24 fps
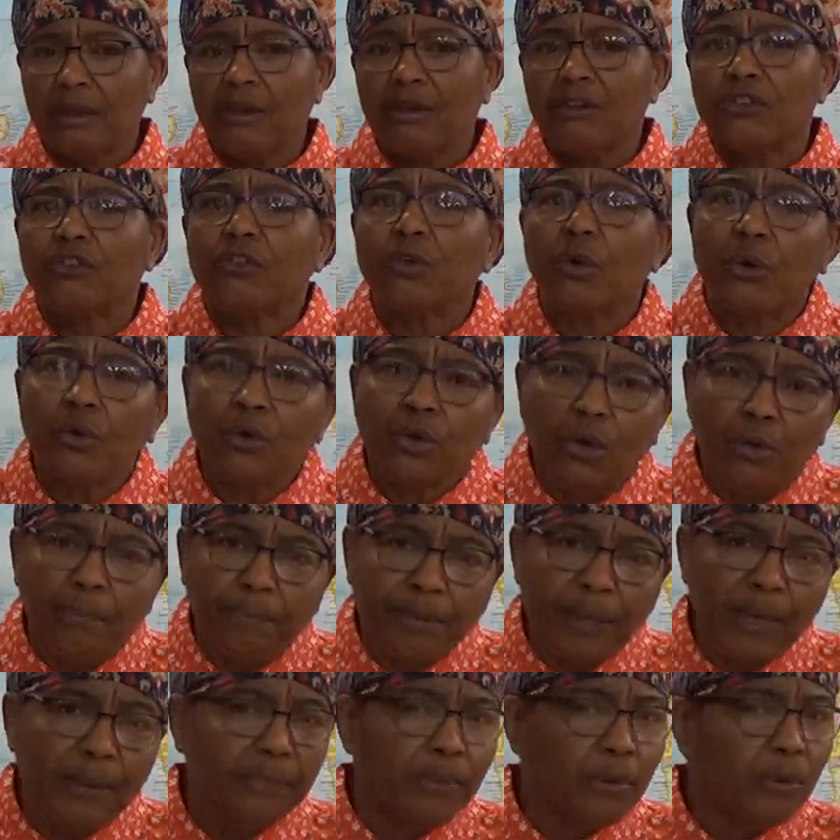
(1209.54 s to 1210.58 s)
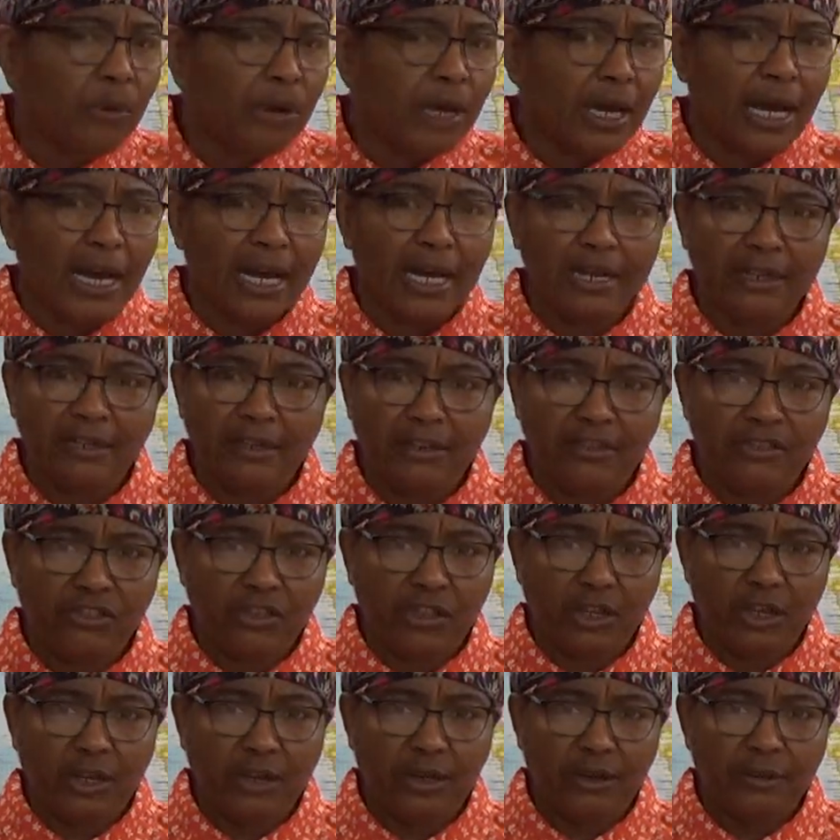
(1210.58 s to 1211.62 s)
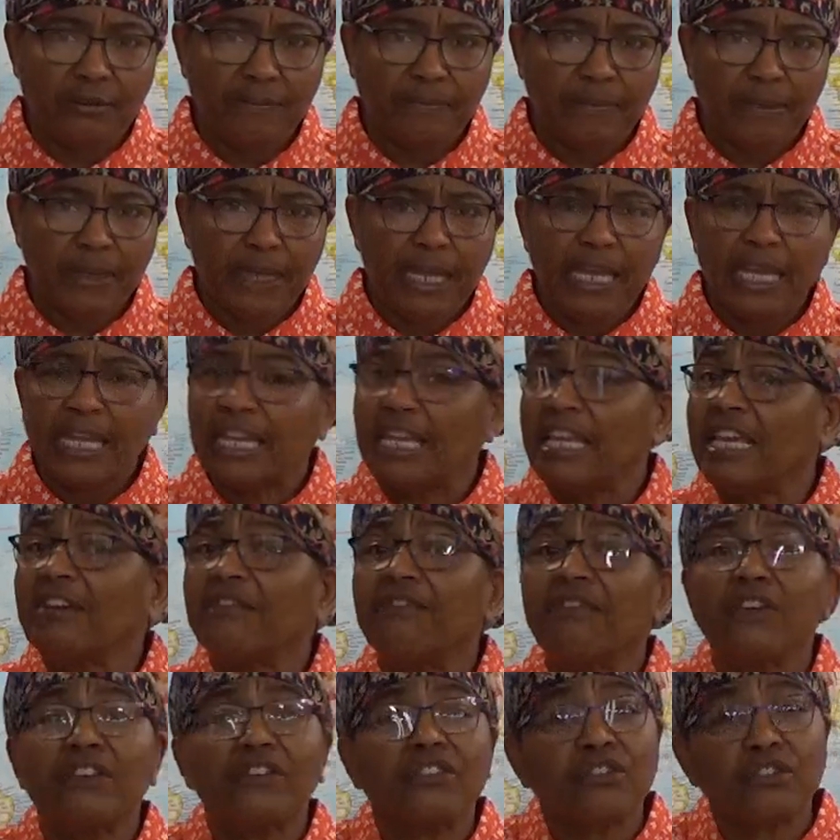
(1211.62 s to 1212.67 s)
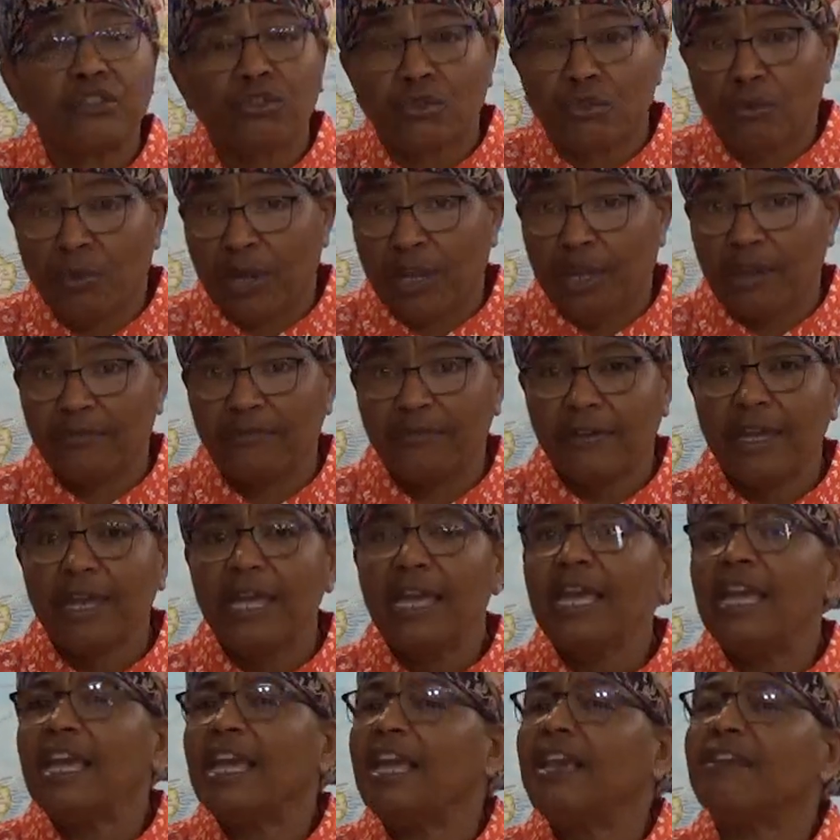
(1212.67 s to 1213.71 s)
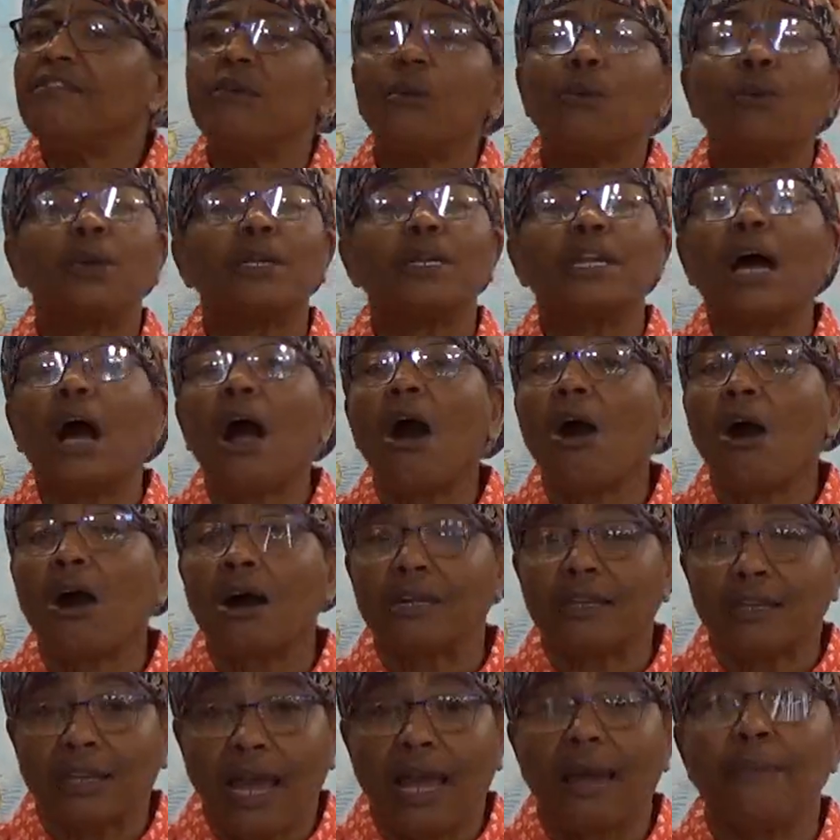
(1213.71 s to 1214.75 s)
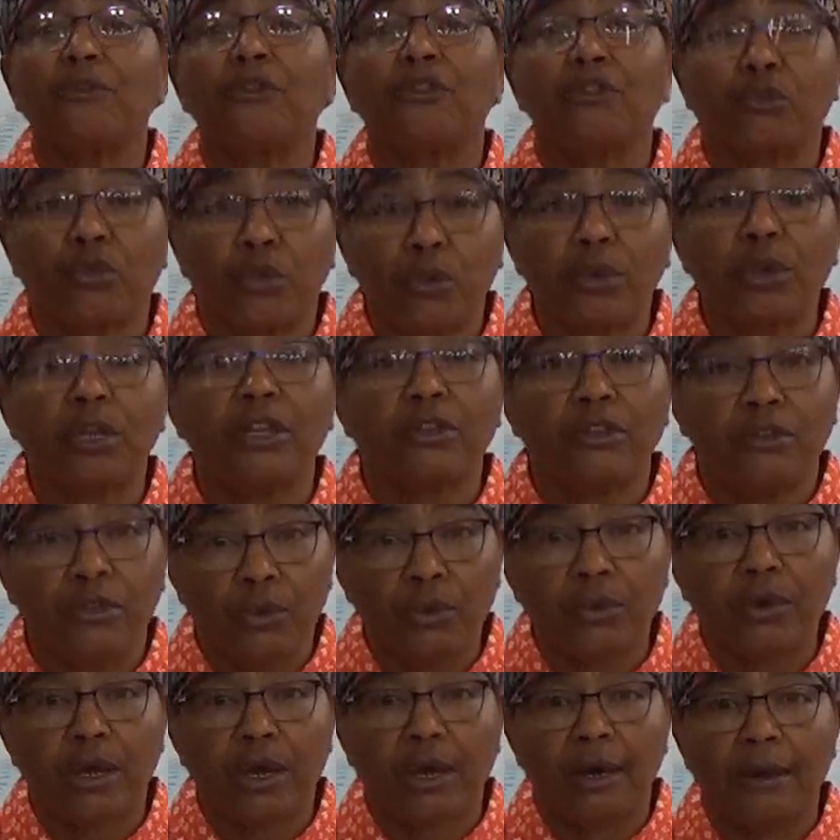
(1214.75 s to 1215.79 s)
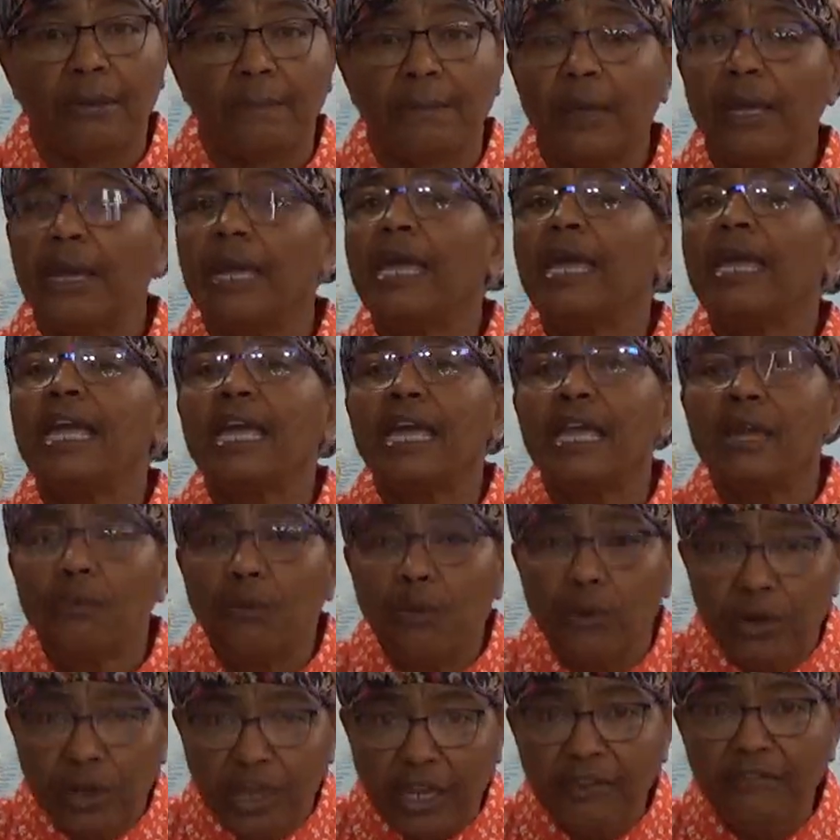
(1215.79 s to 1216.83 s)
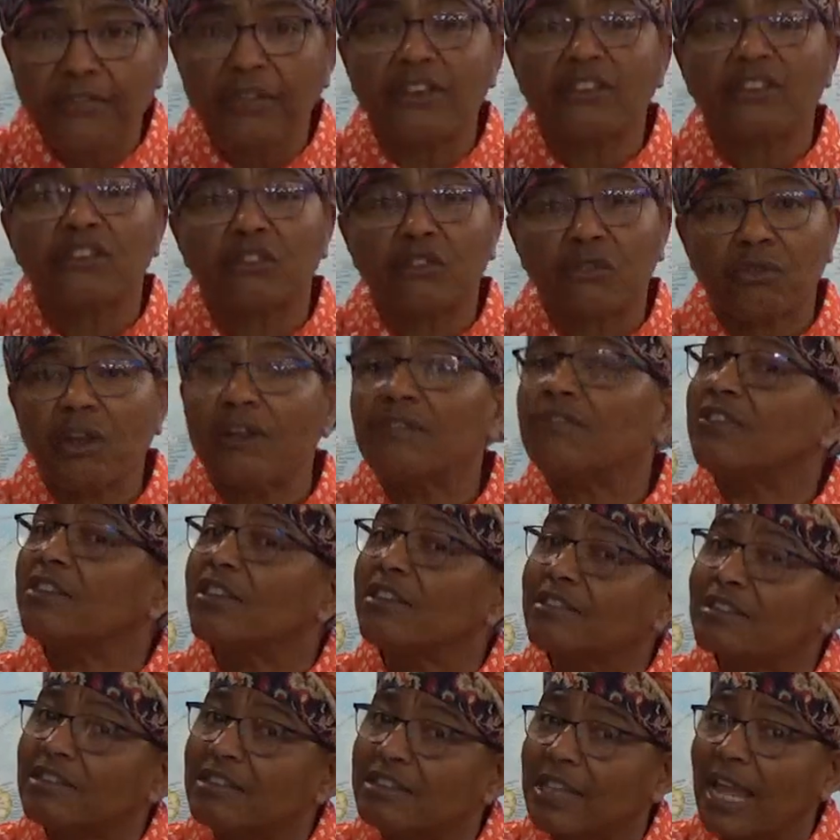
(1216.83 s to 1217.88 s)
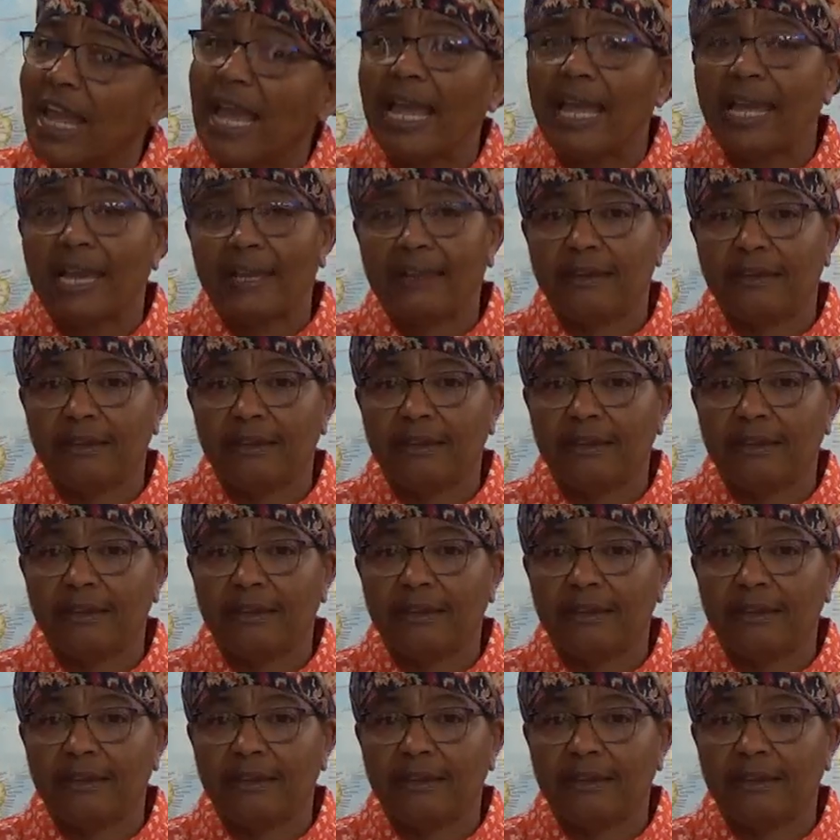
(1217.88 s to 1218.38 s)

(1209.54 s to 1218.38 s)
Show your people kindness, Yah. Give us strength. Even when the hard times truly do come, He will give us strength to stand.